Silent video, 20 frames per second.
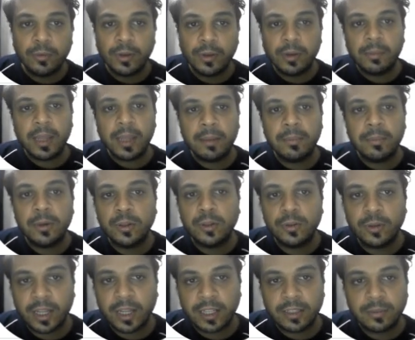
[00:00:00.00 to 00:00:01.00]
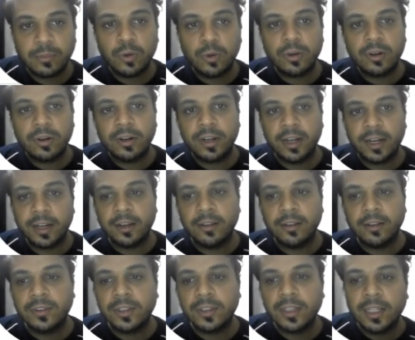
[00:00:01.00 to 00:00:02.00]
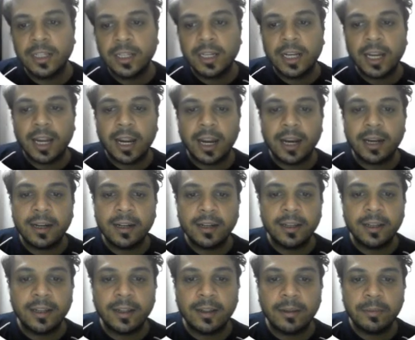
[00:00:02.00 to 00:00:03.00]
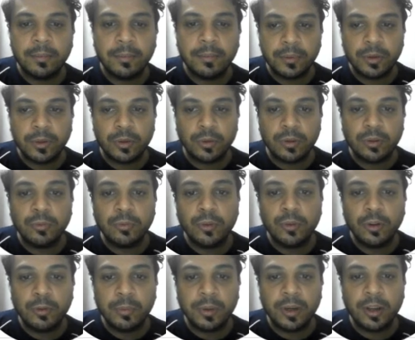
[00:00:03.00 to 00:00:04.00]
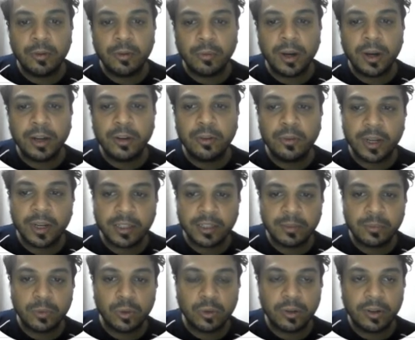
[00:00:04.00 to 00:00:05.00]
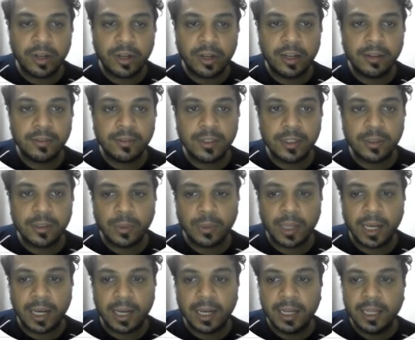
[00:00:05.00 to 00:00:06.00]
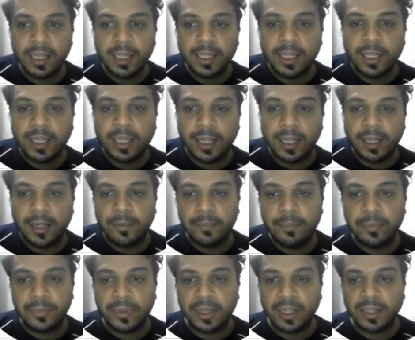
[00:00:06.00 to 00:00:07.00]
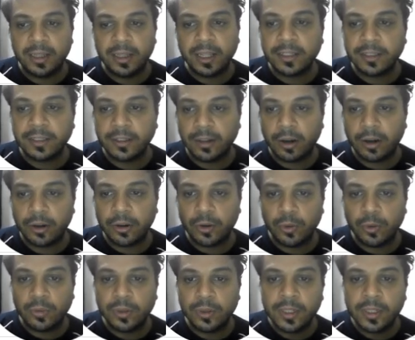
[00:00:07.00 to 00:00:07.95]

will be able to test more creatives, and you would be required to test more creatives as well in that scenario.